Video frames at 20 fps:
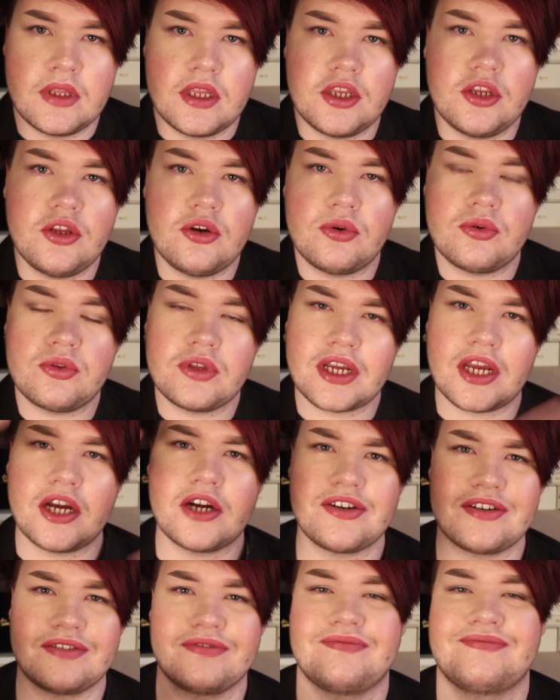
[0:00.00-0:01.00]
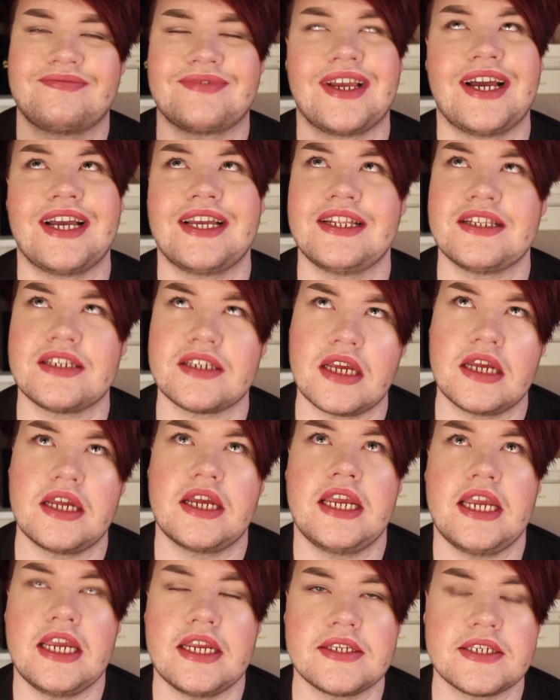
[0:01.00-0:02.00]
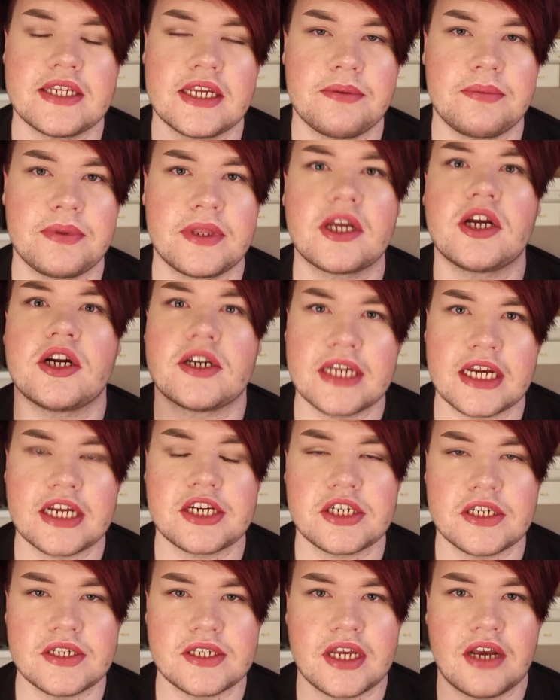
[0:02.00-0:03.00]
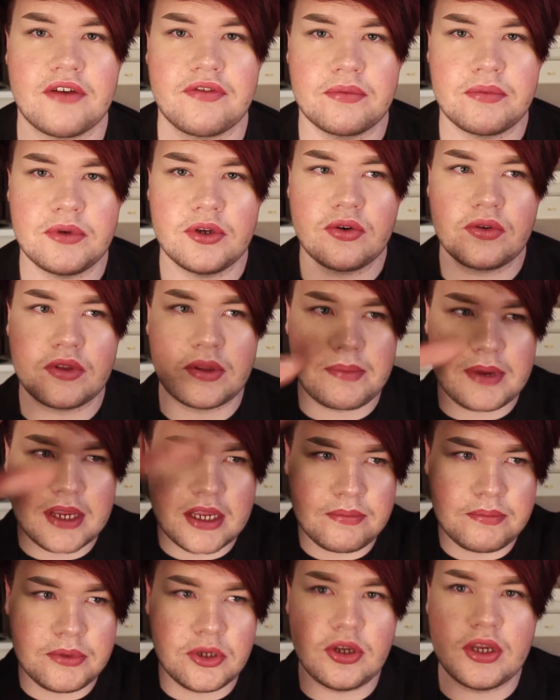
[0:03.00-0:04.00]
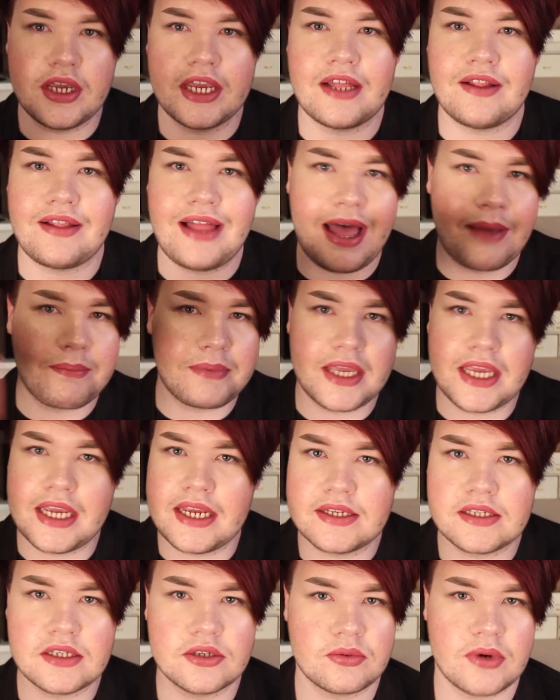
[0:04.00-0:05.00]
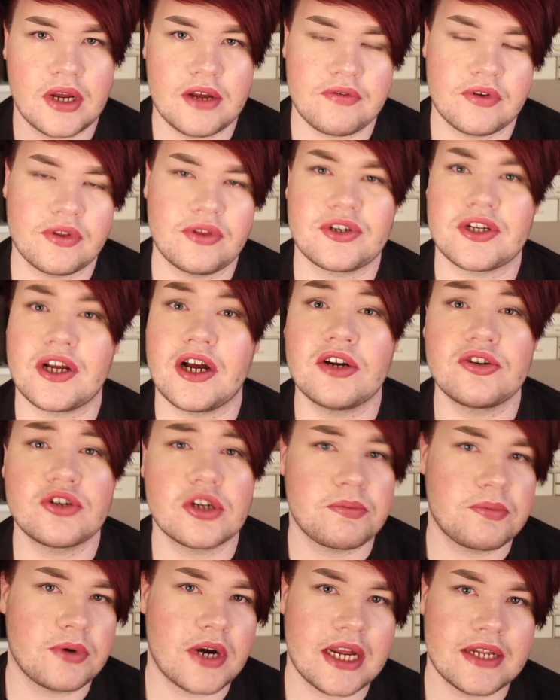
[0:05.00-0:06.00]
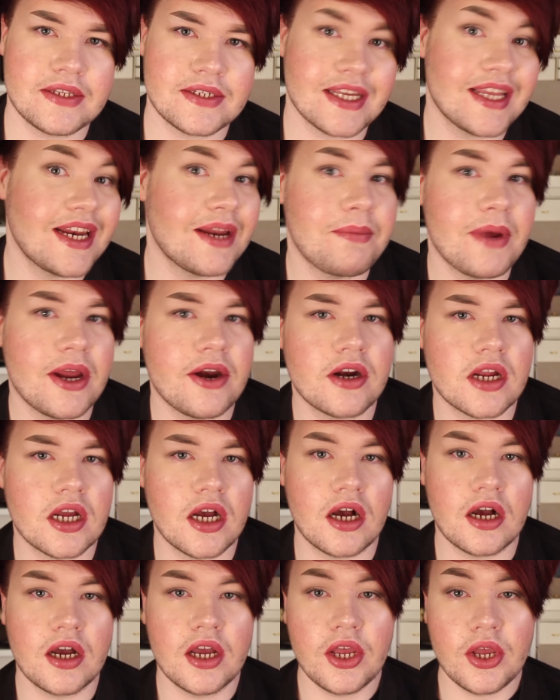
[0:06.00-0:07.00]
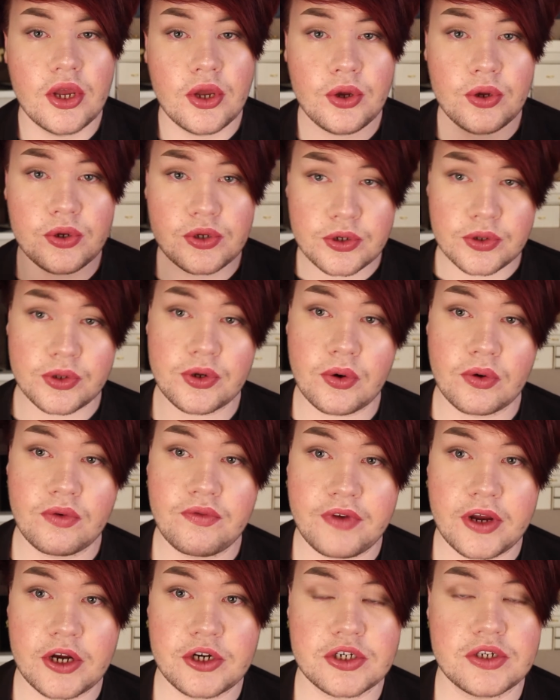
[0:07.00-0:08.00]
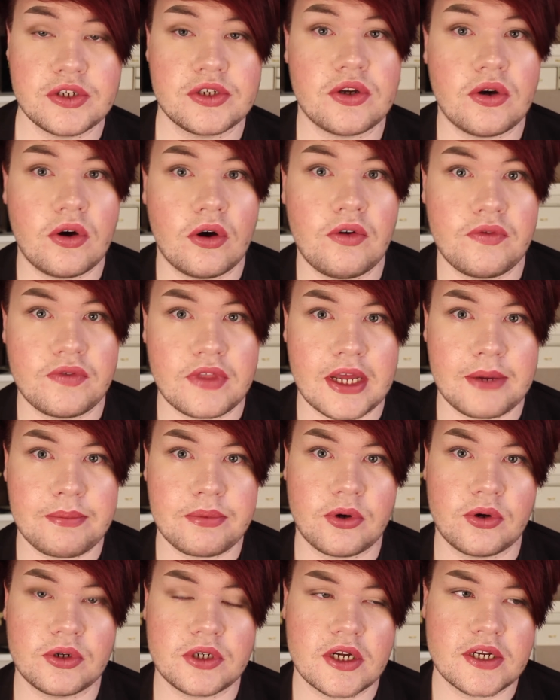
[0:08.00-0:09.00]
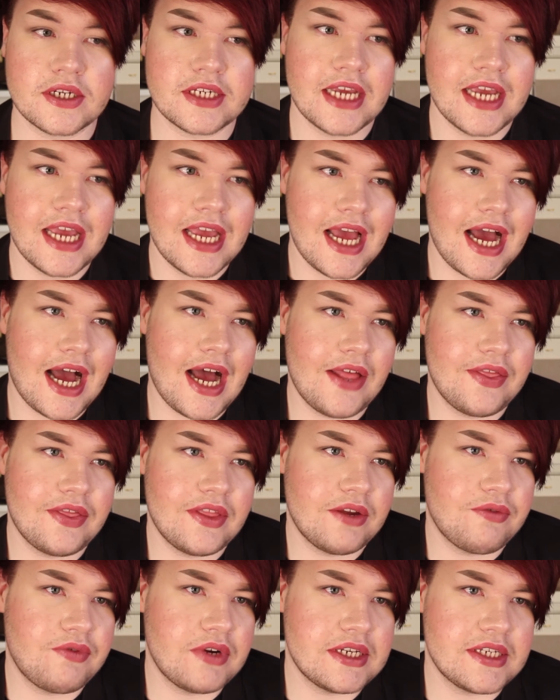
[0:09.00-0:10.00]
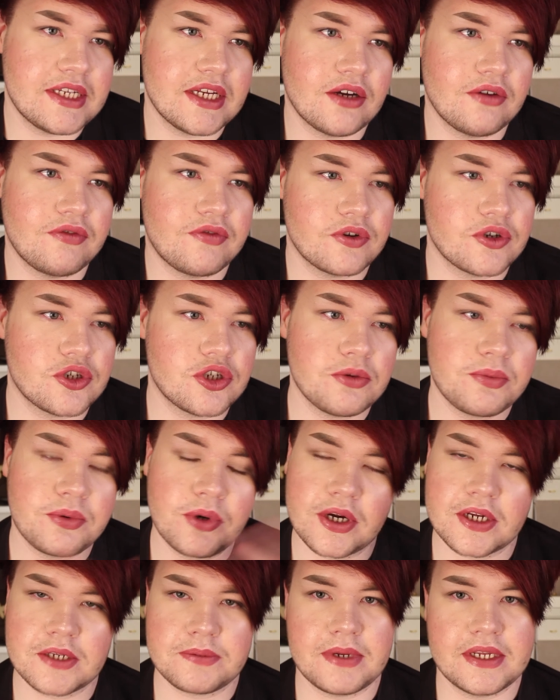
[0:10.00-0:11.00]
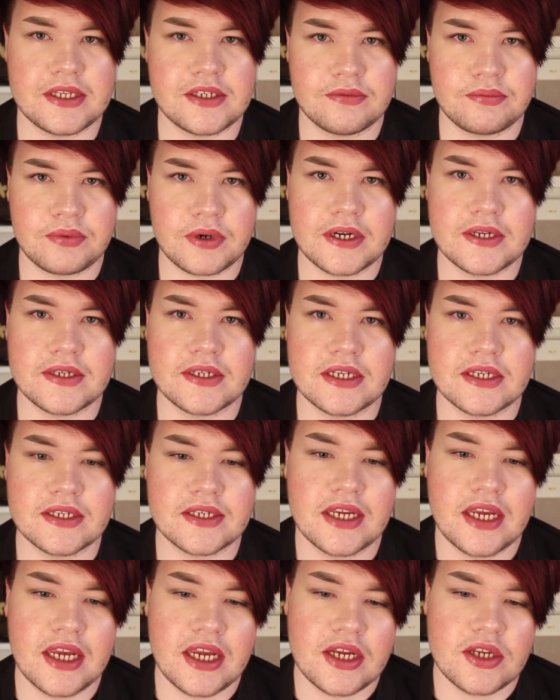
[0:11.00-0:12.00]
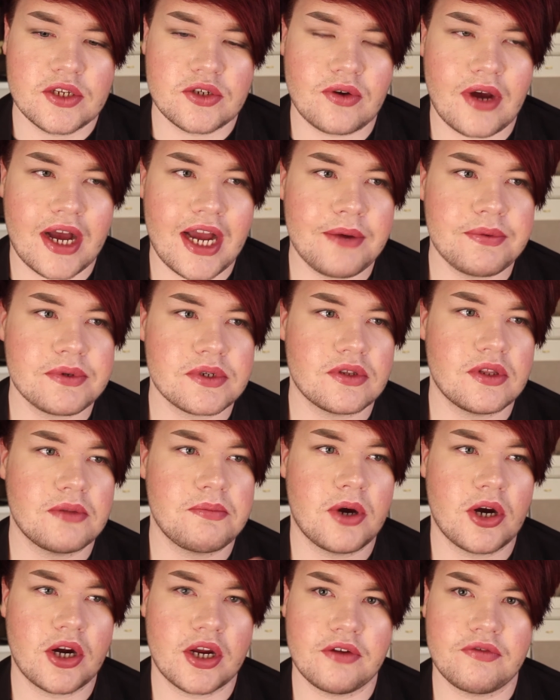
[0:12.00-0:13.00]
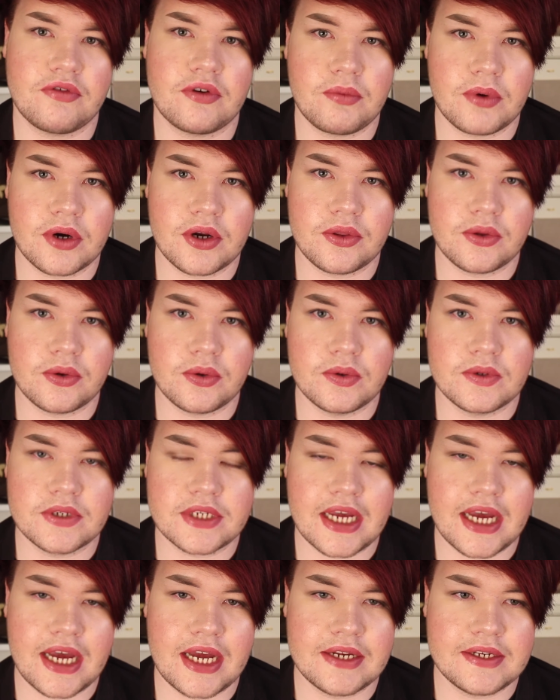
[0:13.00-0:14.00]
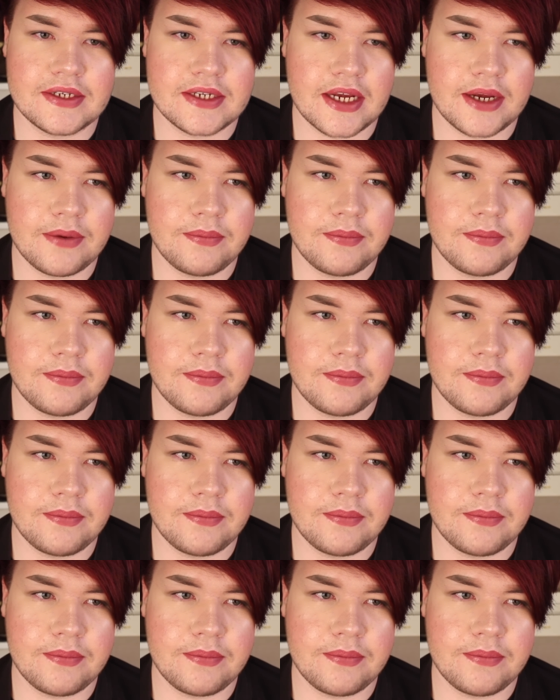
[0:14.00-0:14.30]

I hate saying it, but the Kardashians have them. The big beauty glam cases, whatever. There's 100 brands in America who do their own versions of that product, and they retail for super expensive prices. So I was on the market for one of those, and